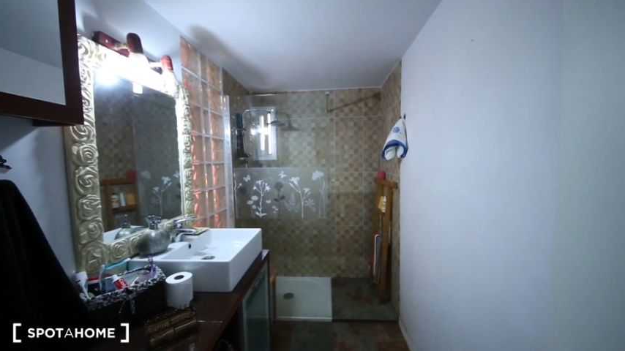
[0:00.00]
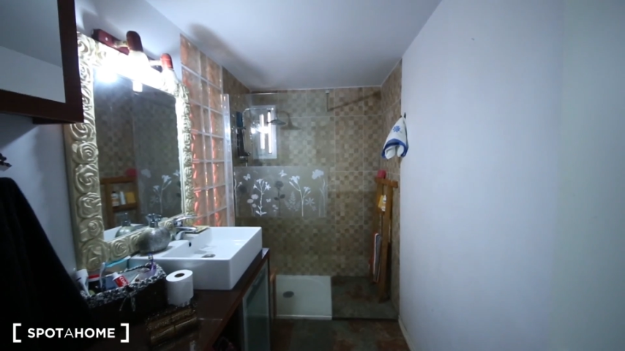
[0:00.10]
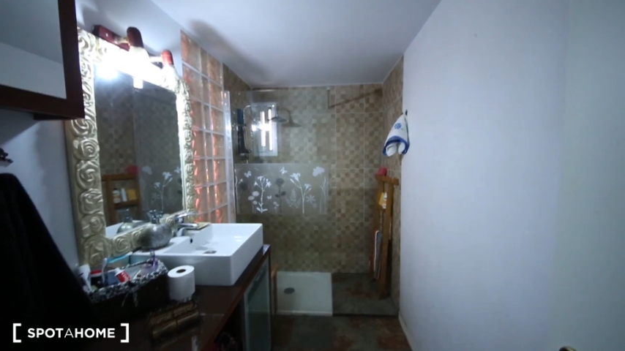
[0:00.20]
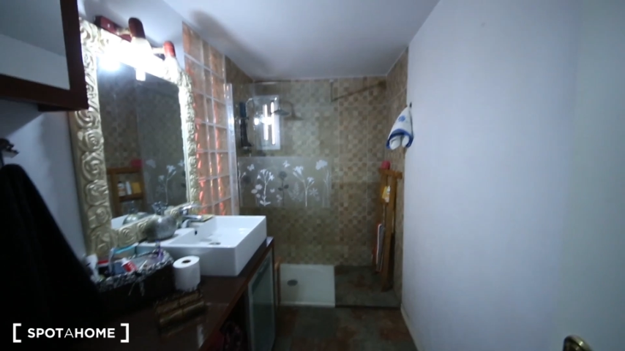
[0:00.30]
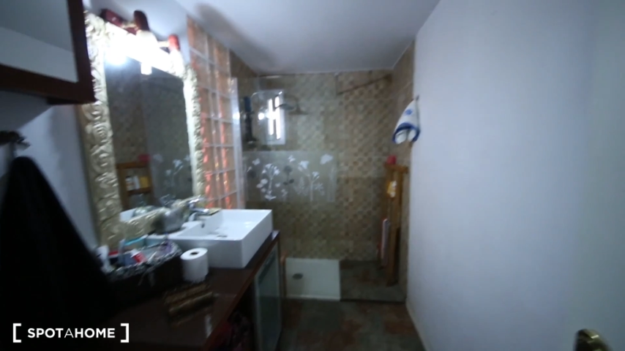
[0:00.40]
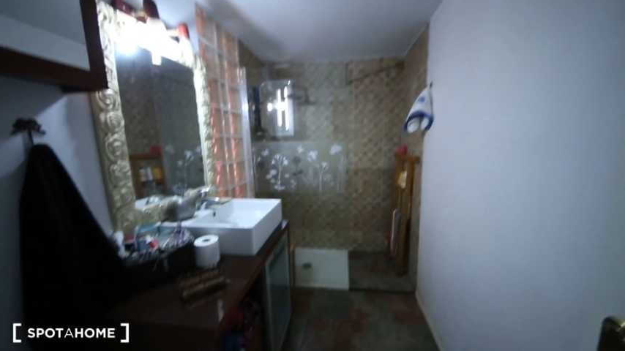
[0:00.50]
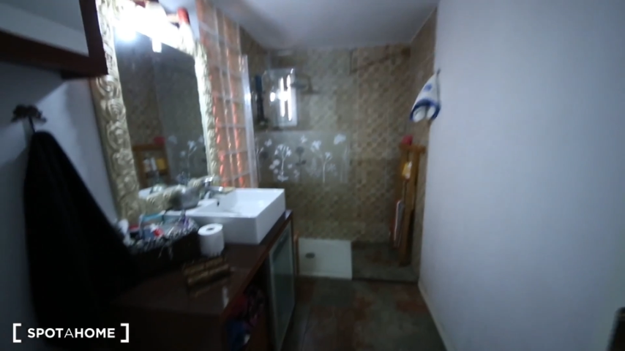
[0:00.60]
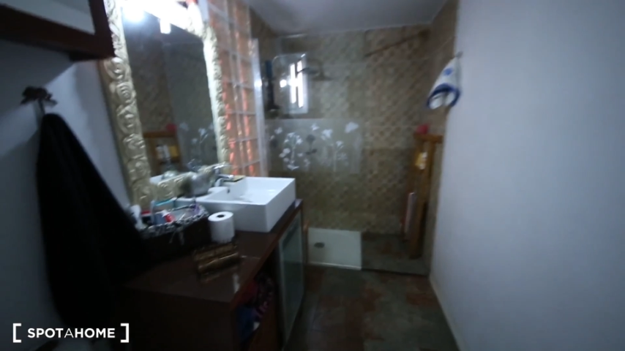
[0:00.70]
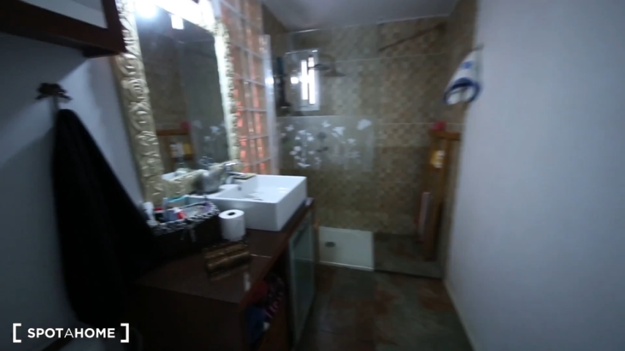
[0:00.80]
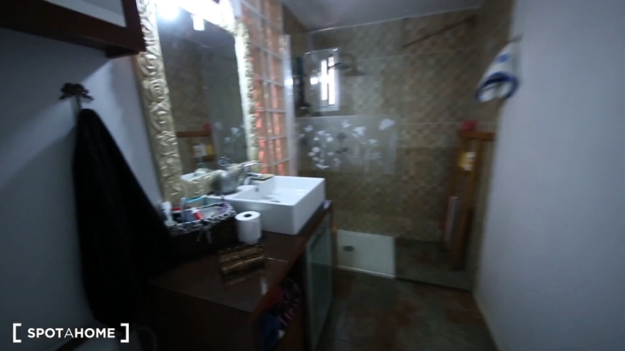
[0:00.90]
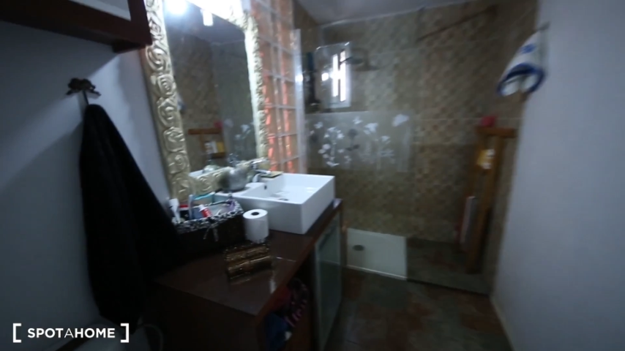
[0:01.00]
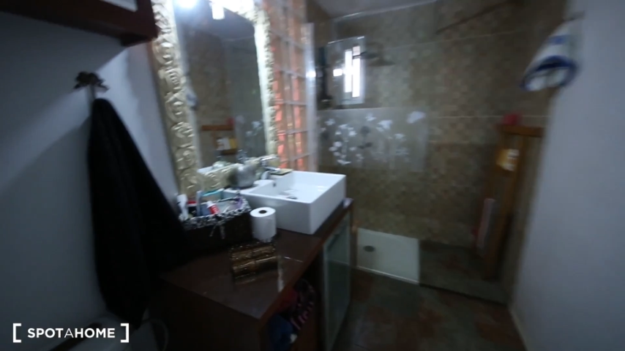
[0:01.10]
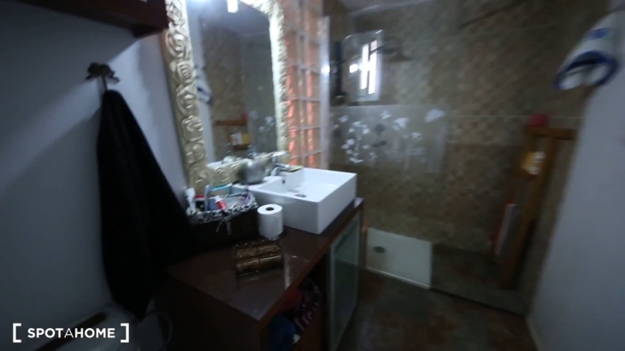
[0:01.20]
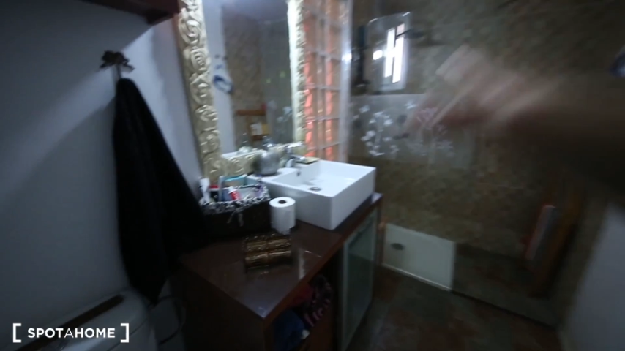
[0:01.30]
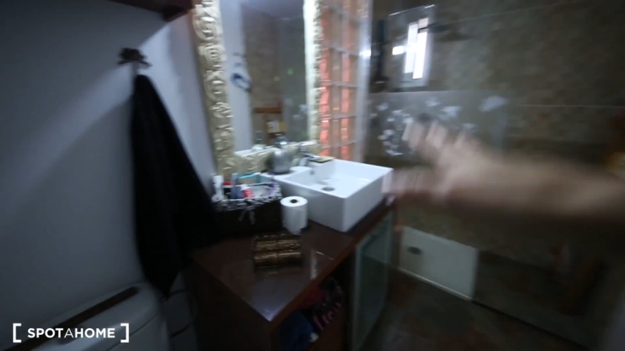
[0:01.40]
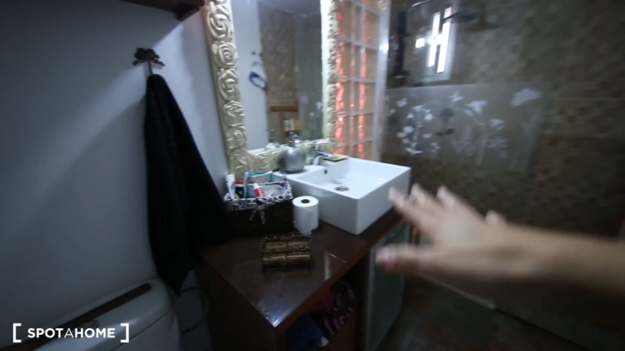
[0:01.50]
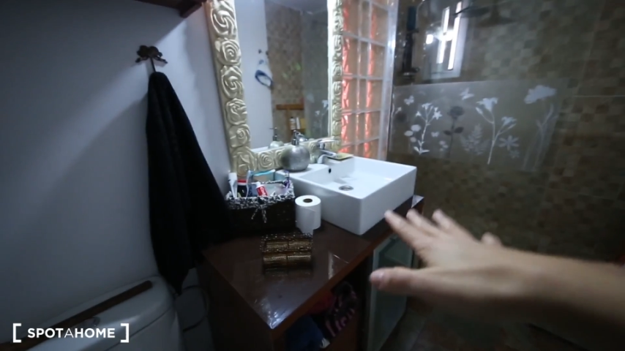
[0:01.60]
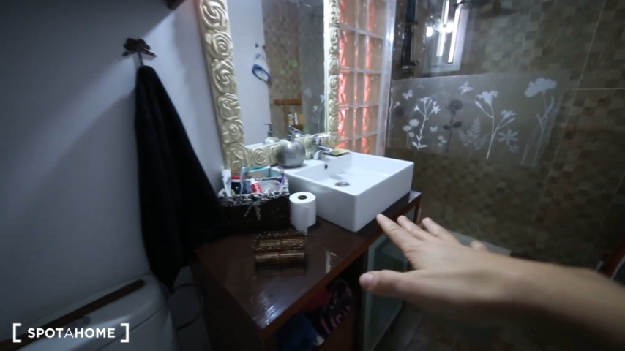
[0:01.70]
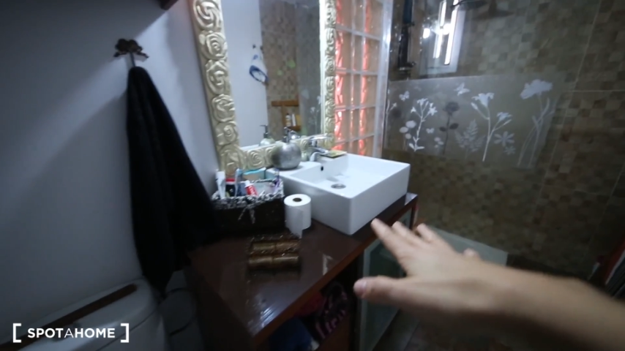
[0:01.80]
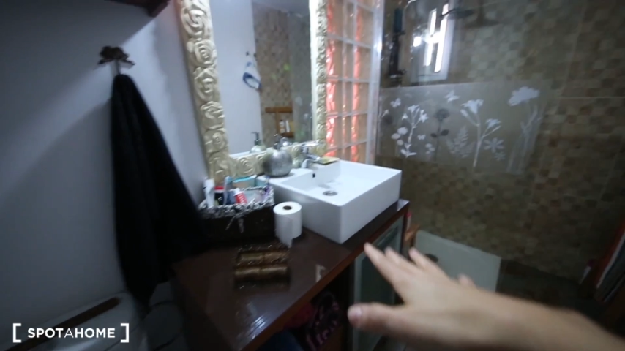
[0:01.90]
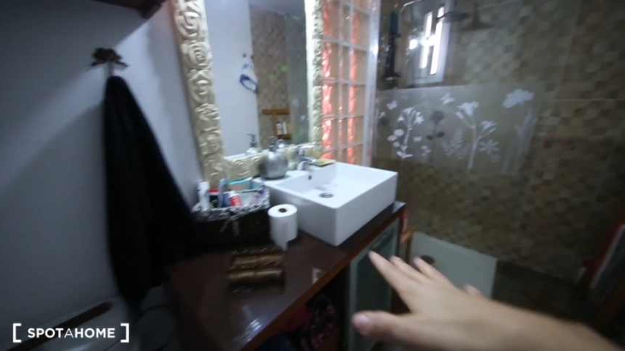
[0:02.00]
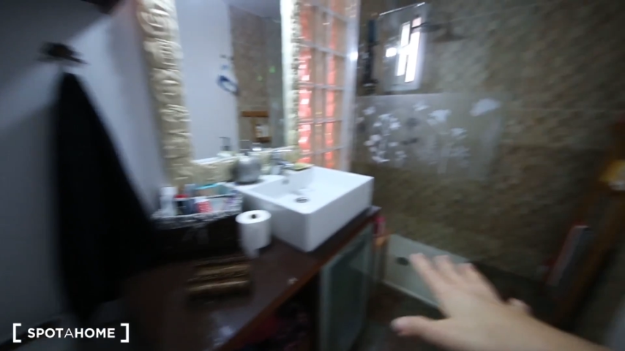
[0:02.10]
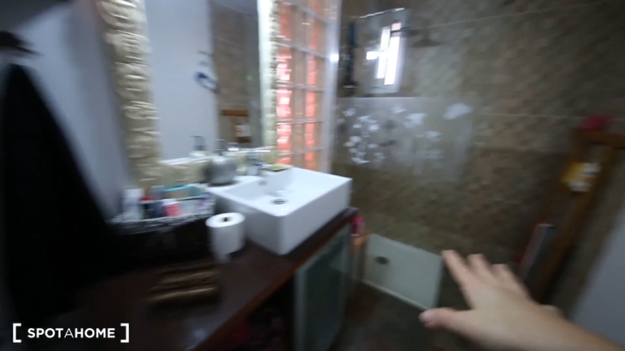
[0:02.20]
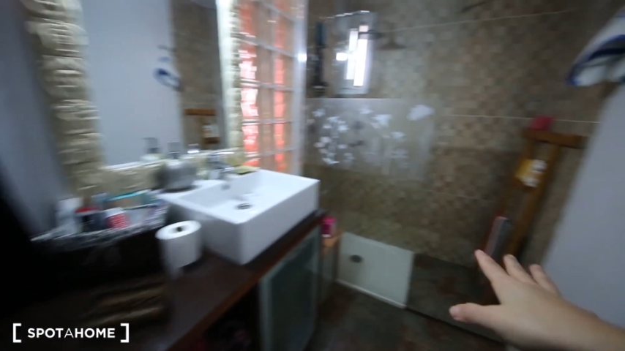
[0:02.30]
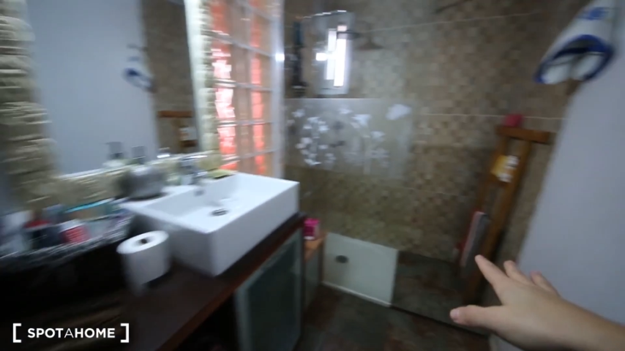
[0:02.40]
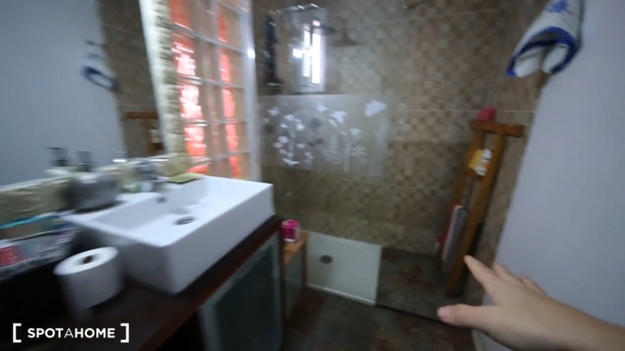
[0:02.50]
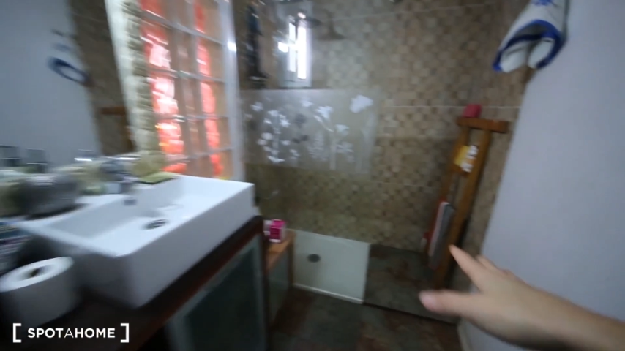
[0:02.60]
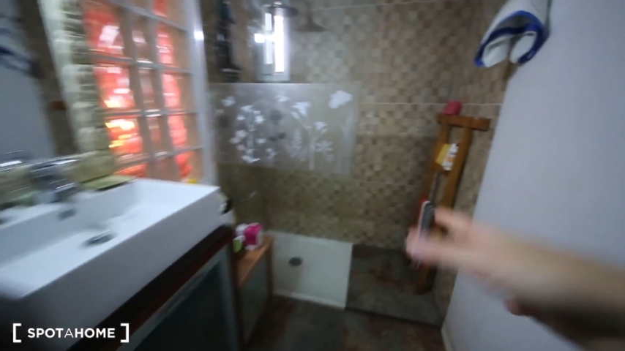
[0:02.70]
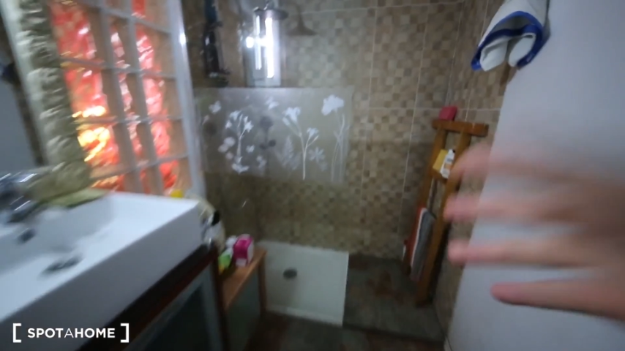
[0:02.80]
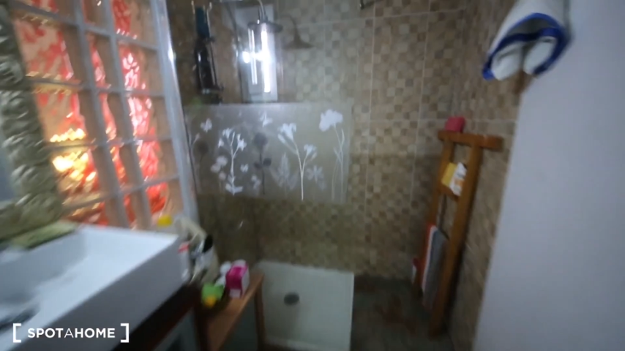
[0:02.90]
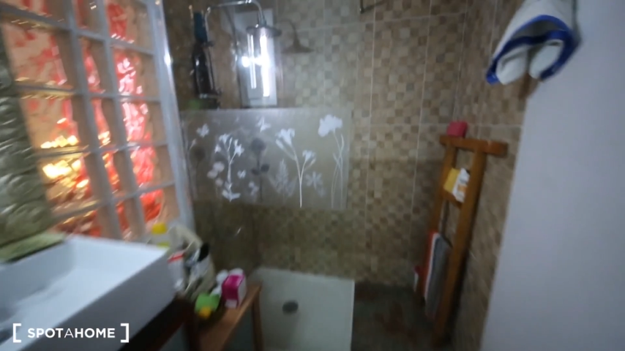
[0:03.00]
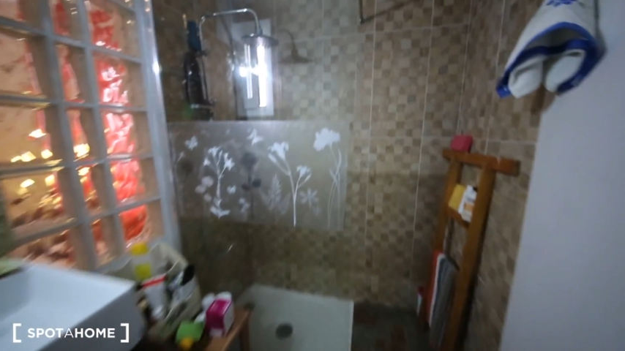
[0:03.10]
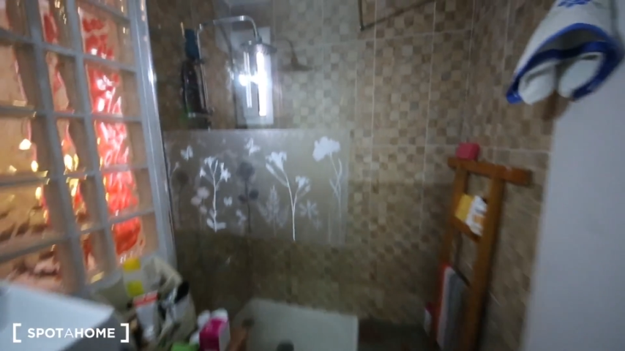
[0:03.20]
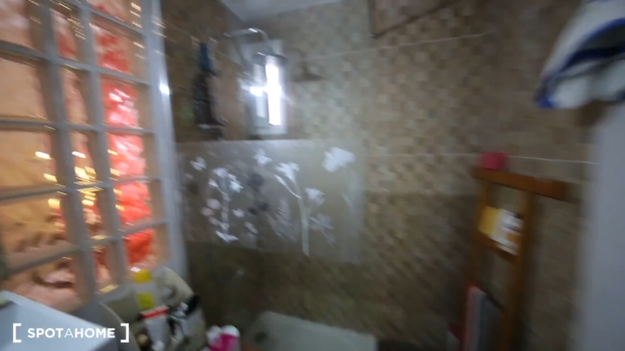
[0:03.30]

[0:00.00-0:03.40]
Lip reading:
Nobody's mouth can be seen.